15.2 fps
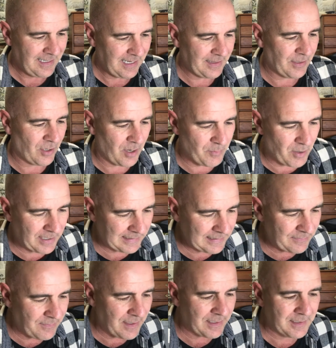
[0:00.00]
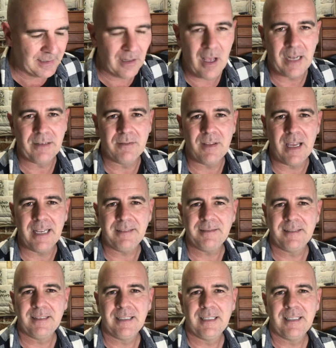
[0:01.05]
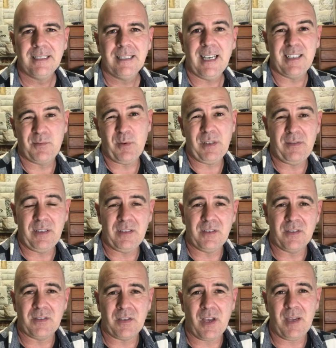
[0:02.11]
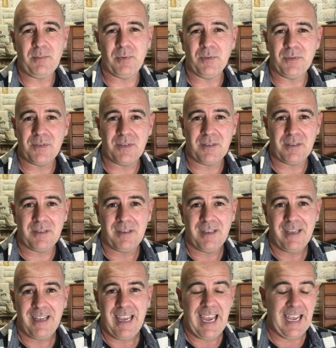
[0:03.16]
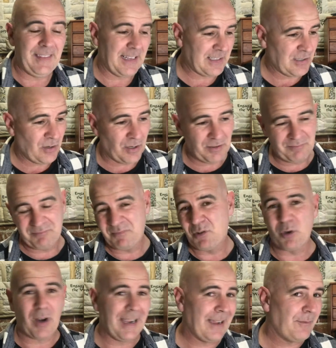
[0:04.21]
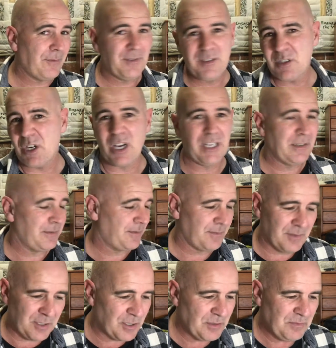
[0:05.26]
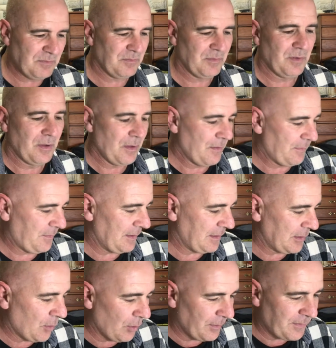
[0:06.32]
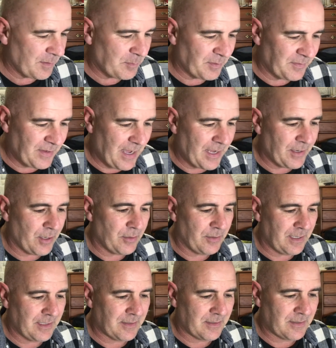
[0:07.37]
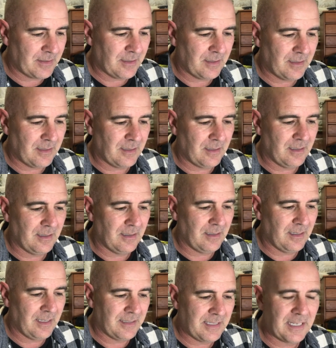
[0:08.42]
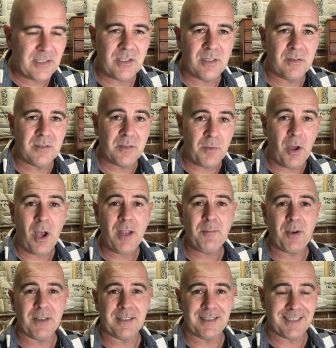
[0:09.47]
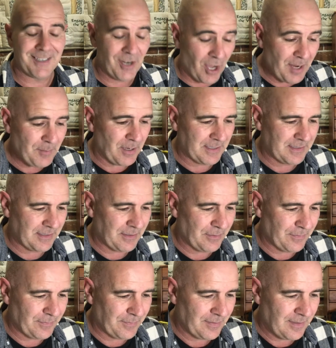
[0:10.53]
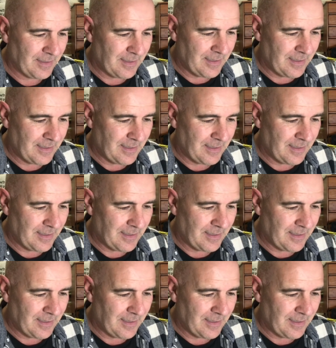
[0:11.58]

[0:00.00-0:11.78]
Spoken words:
and that I might live then in light of that as one of his disciples. And that's not triumphant kind of, you know, feeling all of the bravado. It's actually to deny myself